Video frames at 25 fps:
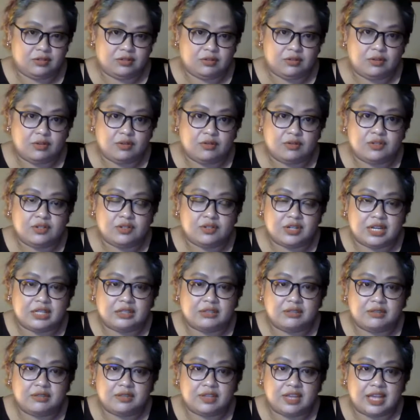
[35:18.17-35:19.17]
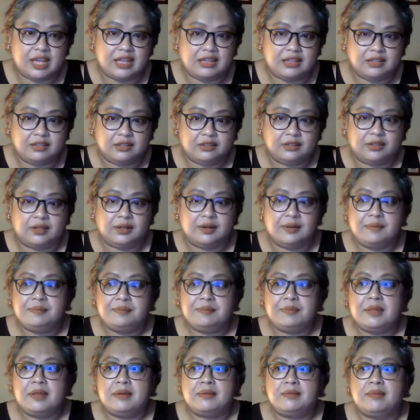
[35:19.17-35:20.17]
go straight to the editor,
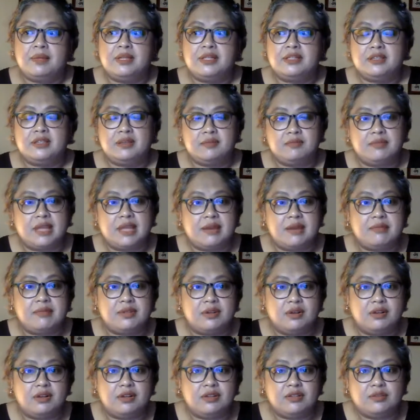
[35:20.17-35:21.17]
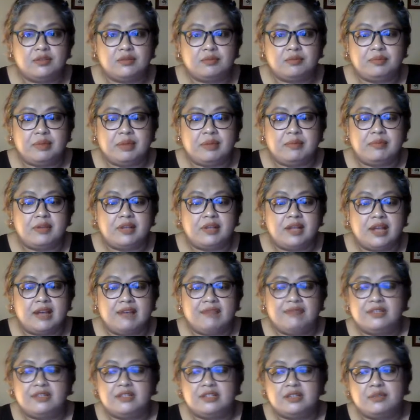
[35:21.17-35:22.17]
but sometimes also people
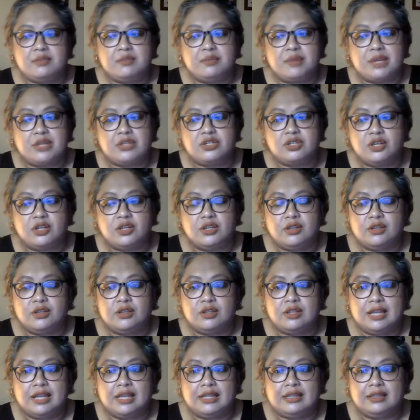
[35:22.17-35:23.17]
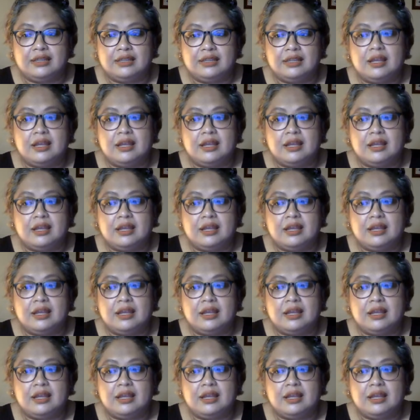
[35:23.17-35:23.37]
have this impression that